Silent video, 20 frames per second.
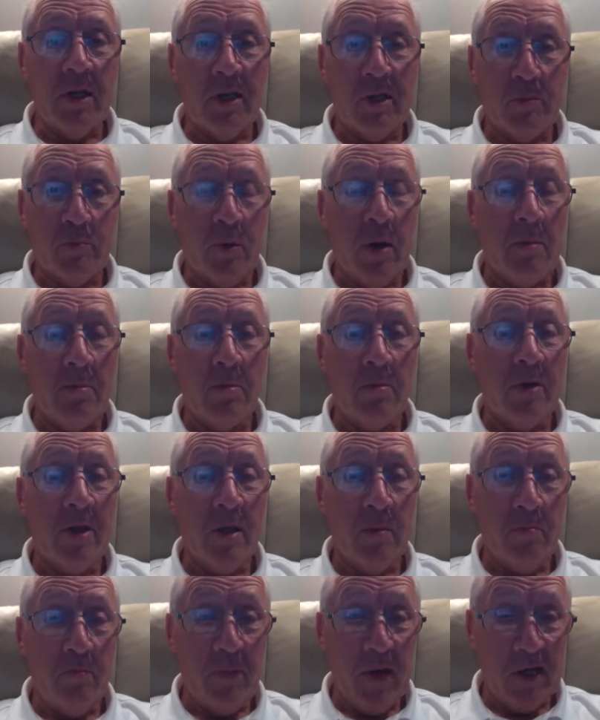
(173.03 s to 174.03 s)
is probably
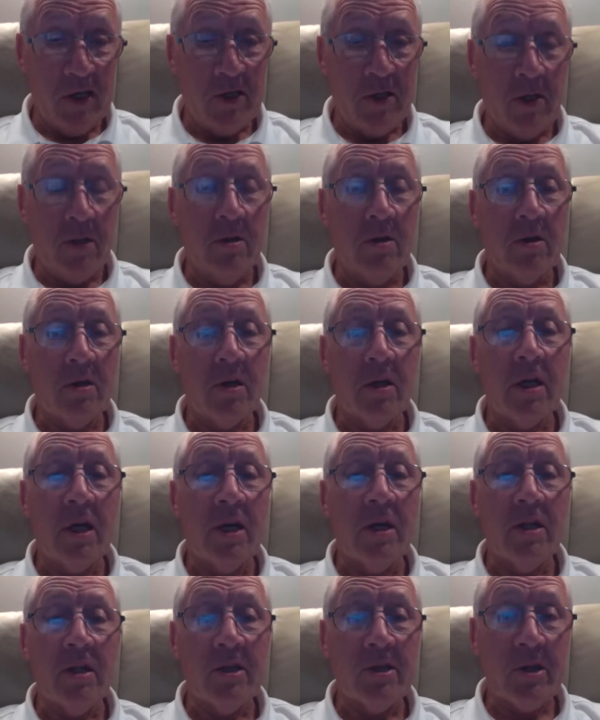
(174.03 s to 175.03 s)
the best you can
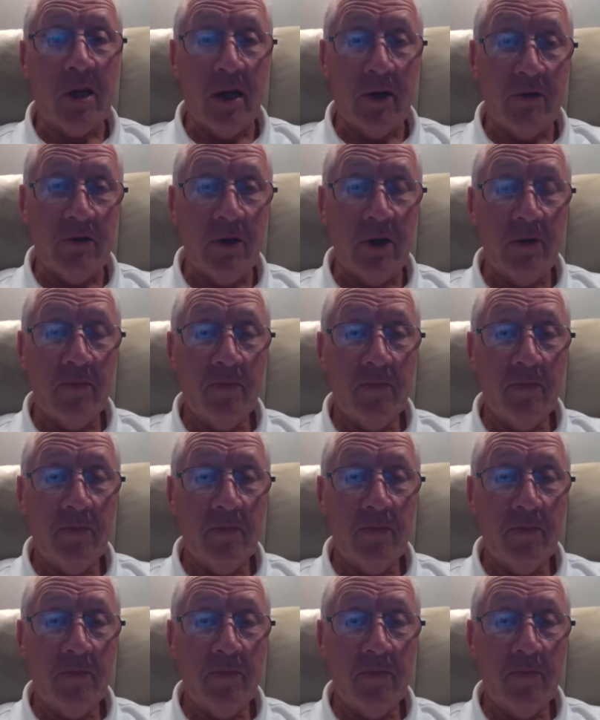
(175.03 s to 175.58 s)
get in this country.